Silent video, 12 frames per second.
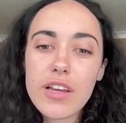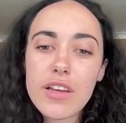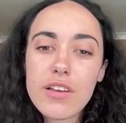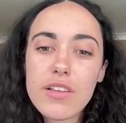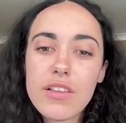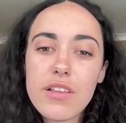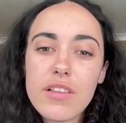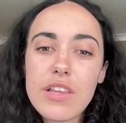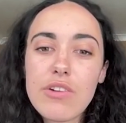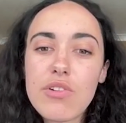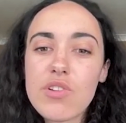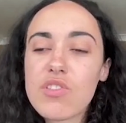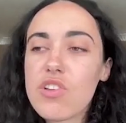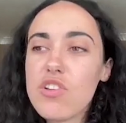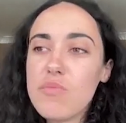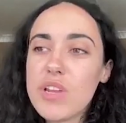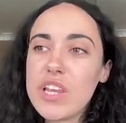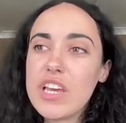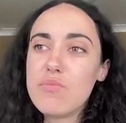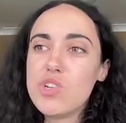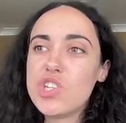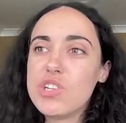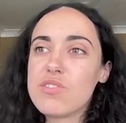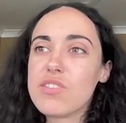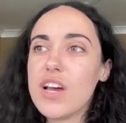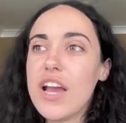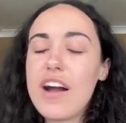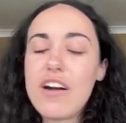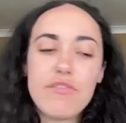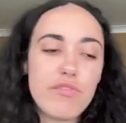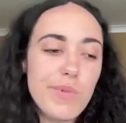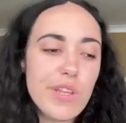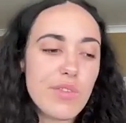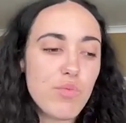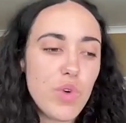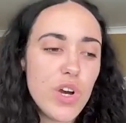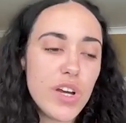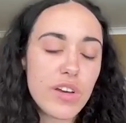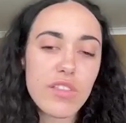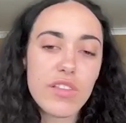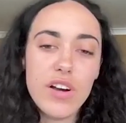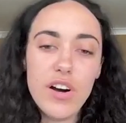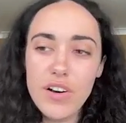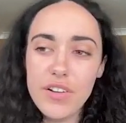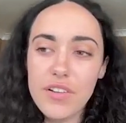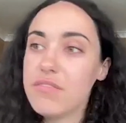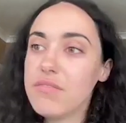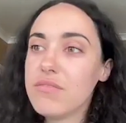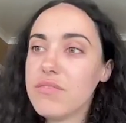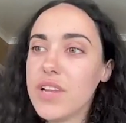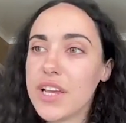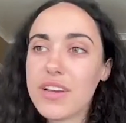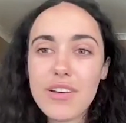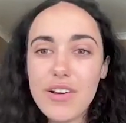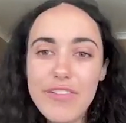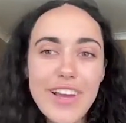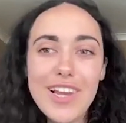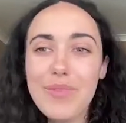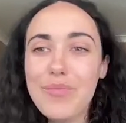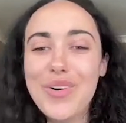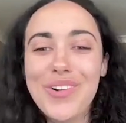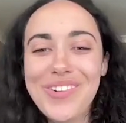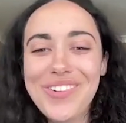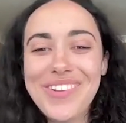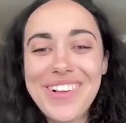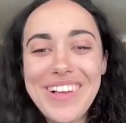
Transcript: Like there are so many images that I have from this work that aren't like available and